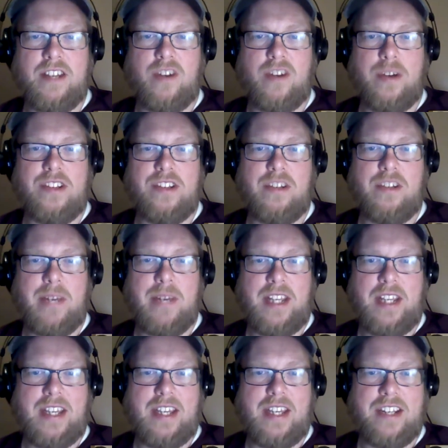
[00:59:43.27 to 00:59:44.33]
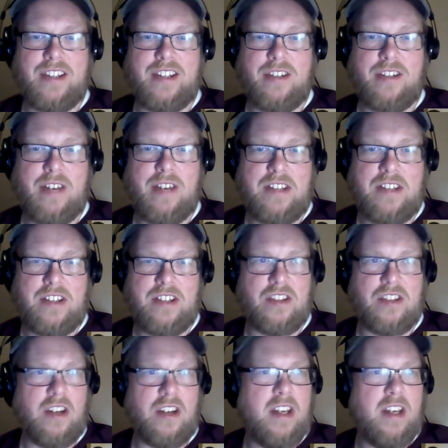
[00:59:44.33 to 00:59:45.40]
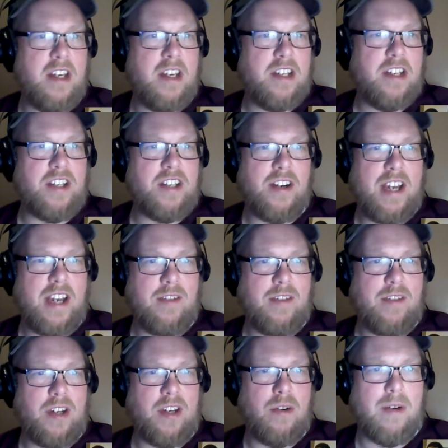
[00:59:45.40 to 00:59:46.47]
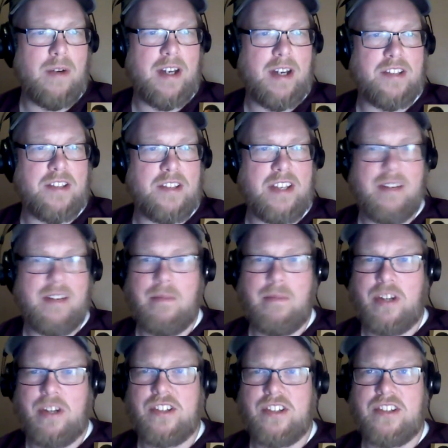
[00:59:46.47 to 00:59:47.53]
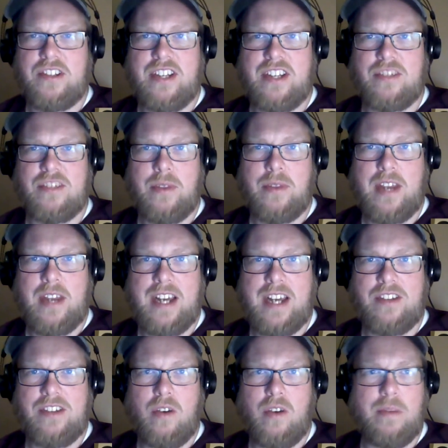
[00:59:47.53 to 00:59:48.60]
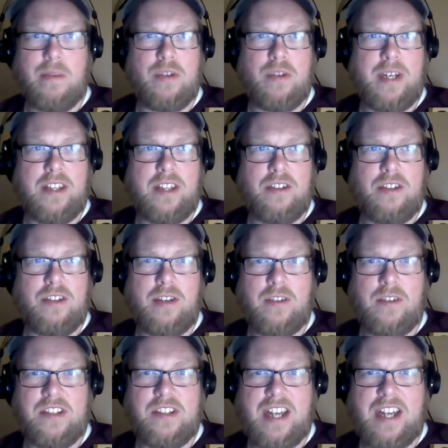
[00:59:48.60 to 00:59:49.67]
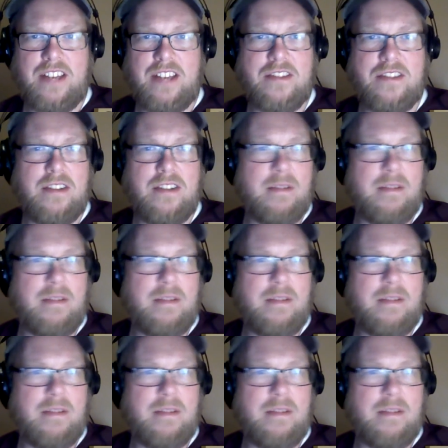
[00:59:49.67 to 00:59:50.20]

always a debate, that transition. Terry, have you seen much success with guys going between the two different styles?